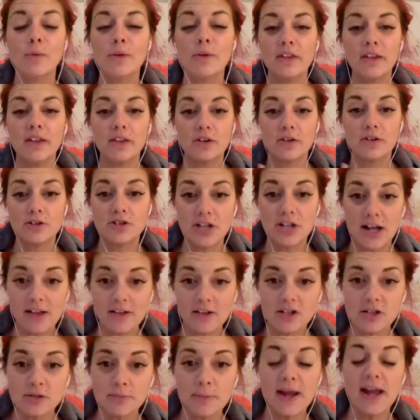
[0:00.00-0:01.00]
with either a
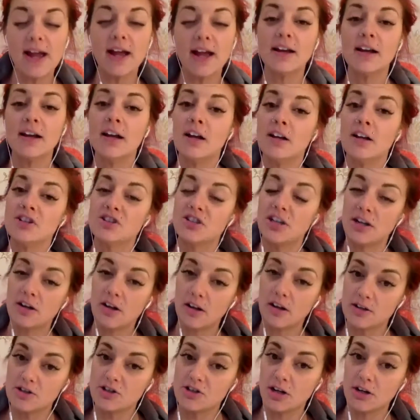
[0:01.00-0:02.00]
challenge pack,
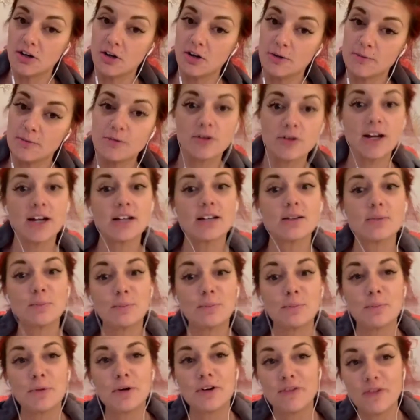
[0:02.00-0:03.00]
Shakeology on Home Direct,
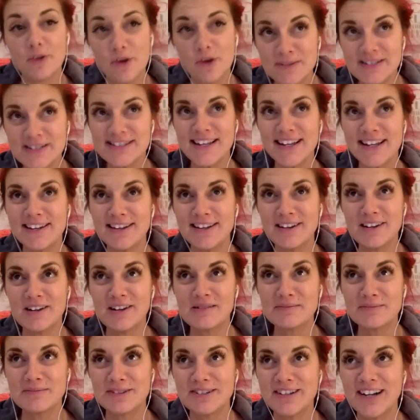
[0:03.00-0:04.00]
performance line on
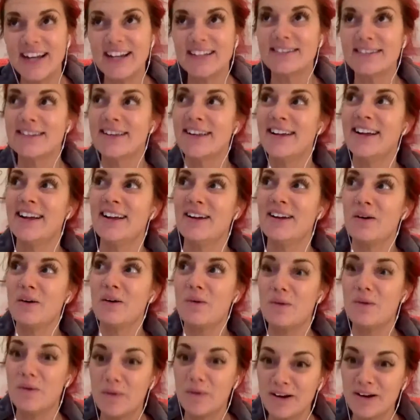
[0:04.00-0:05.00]
Home Direct
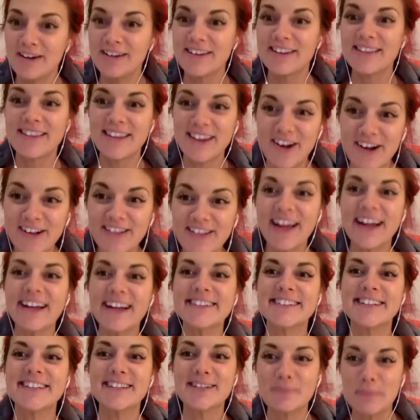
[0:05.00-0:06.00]
or the all
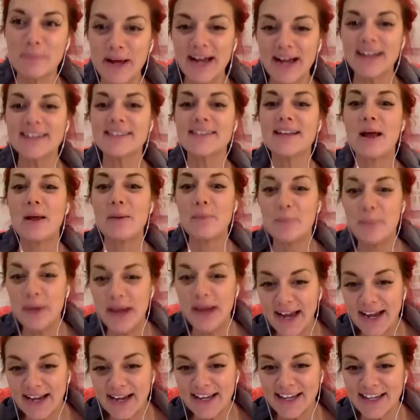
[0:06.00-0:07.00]
access pass
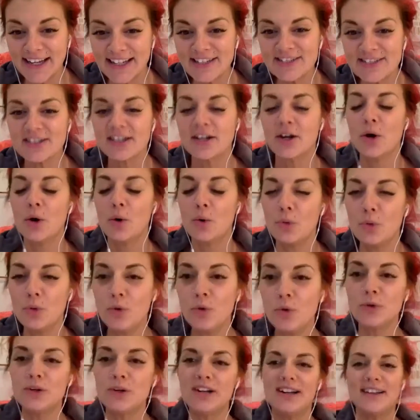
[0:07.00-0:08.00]
package.
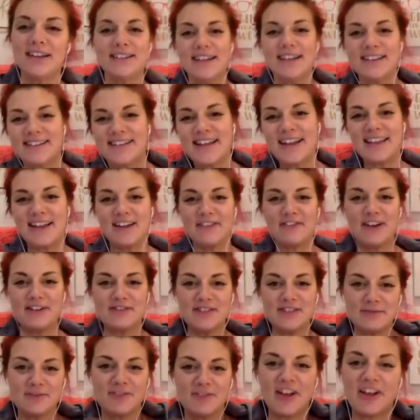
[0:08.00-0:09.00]
Whew, let's say that five
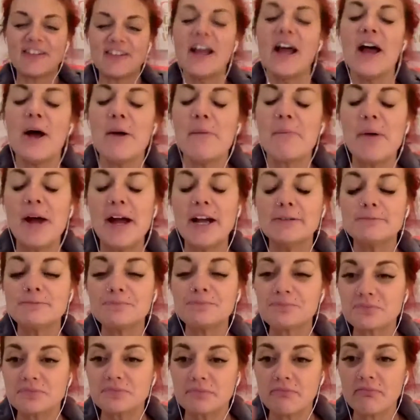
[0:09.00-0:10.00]
times fast. But
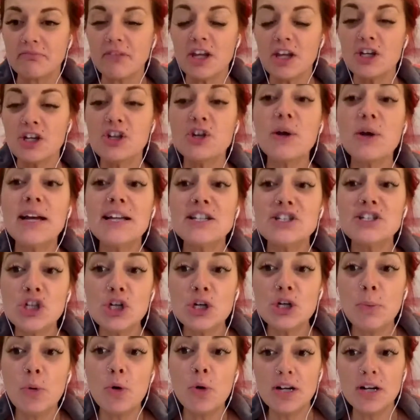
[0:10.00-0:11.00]
you get
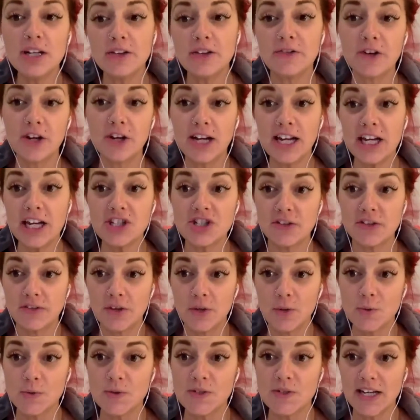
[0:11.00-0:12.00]
two points for each of
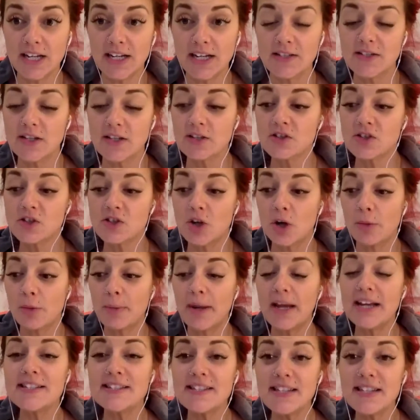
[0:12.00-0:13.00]
those things. So
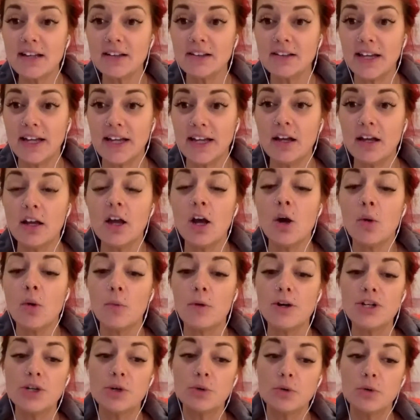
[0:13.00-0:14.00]
basically,
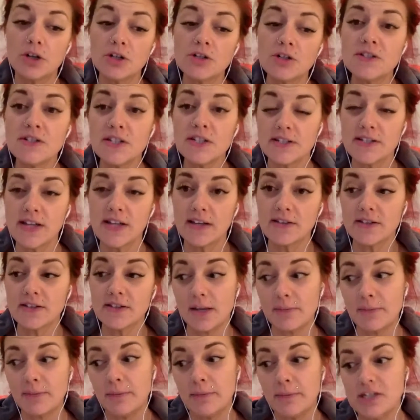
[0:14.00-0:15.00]
when you earn Success
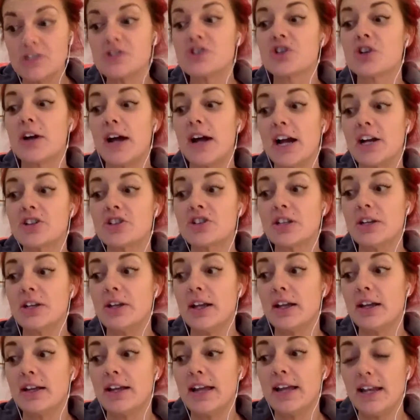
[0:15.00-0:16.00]
Club, it means you're
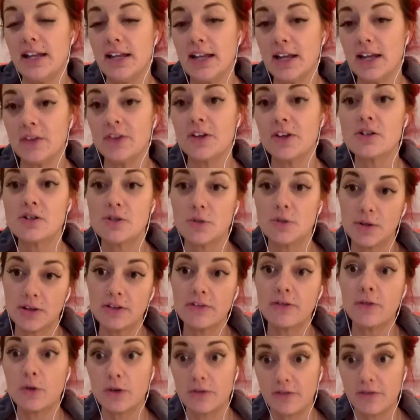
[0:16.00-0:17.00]
actually getting out there doing
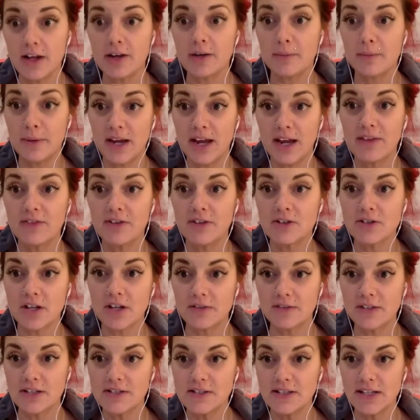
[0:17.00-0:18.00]
the four vital behaviors,
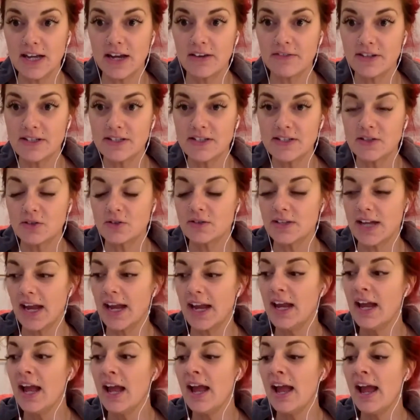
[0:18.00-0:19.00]
obviously, every single
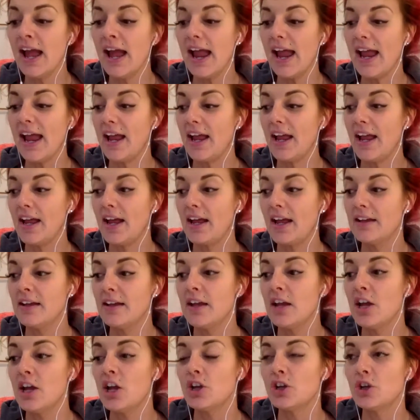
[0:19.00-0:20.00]
day. And
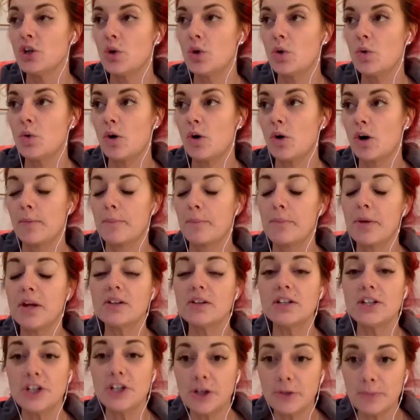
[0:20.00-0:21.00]
you are
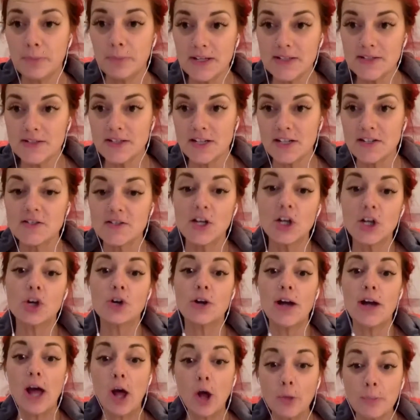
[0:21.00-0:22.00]
building your business, you're
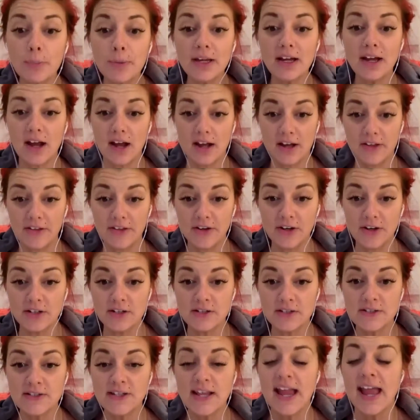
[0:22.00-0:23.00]
helping
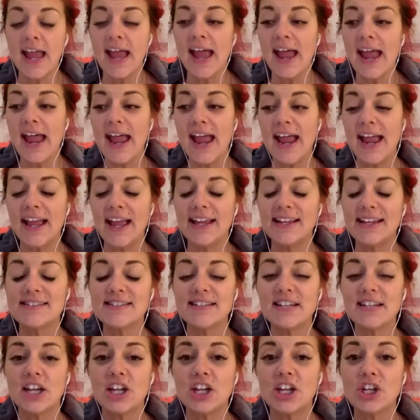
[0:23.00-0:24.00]
others,
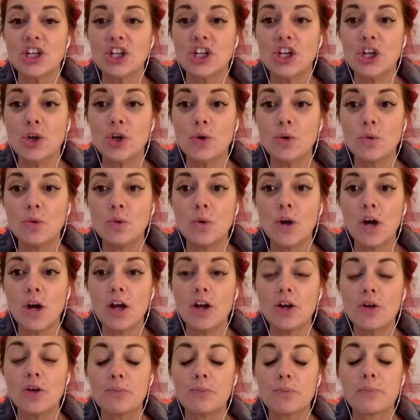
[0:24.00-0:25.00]
and you
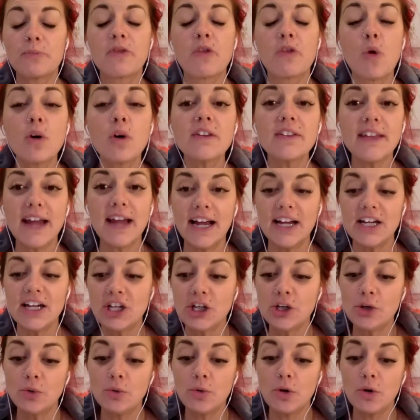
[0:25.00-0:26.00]
for that
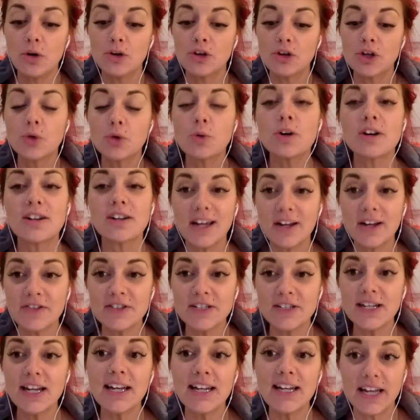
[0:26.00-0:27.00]
you you were
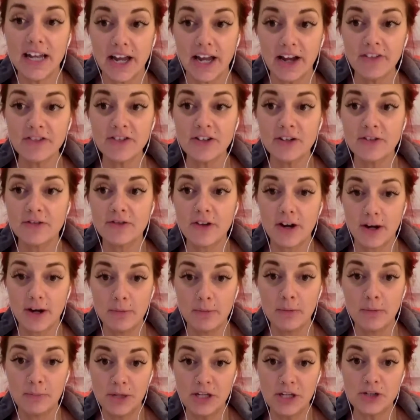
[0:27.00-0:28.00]
gifted a gift from
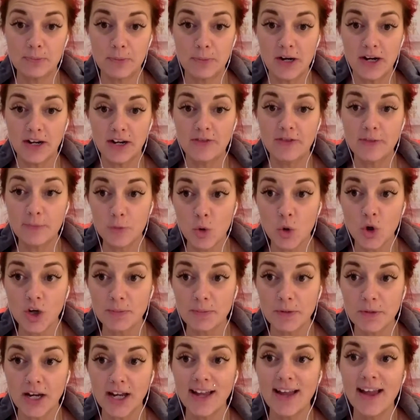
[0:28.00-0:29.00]
beachbody from
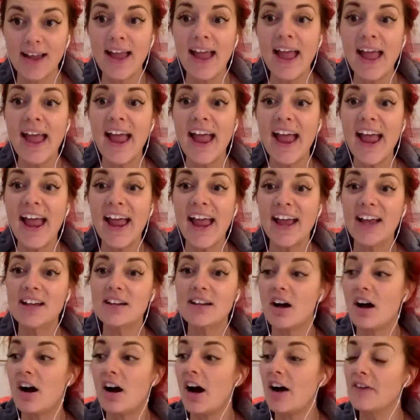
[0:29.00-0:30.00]
corporate and
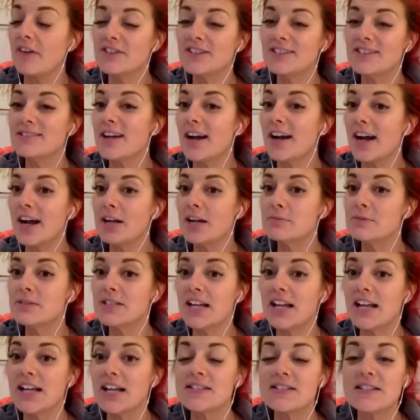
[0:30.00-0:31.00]
oftentimes
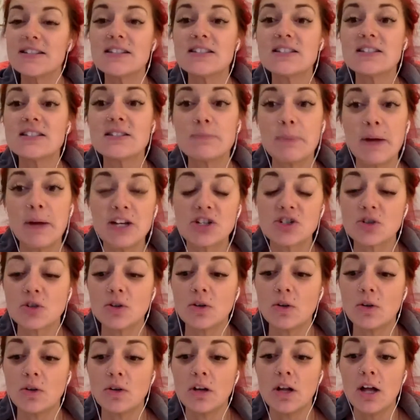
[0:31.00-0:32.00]
it's
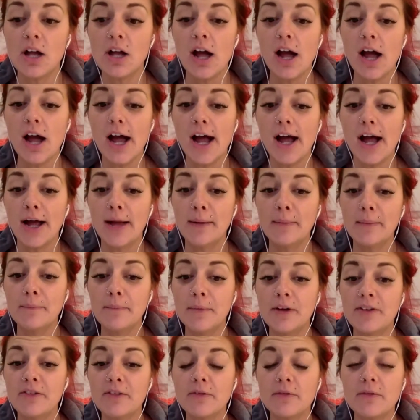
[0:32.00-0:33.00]
special
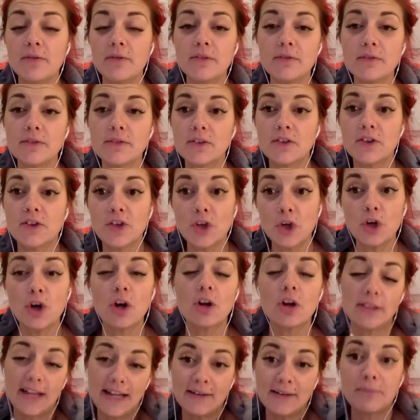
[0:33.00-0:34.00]
um, Zoom,
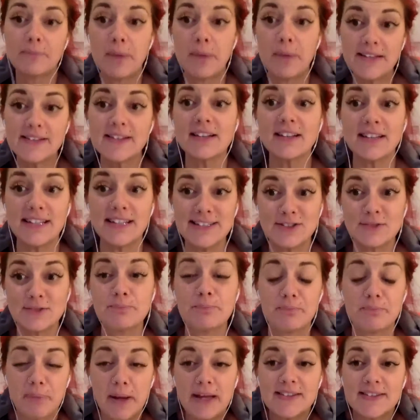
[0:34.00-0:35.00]
like basically
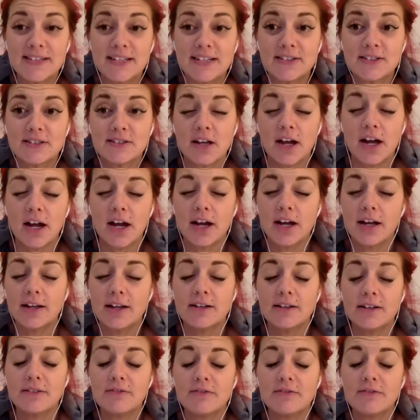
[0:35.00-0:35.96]
basic uh,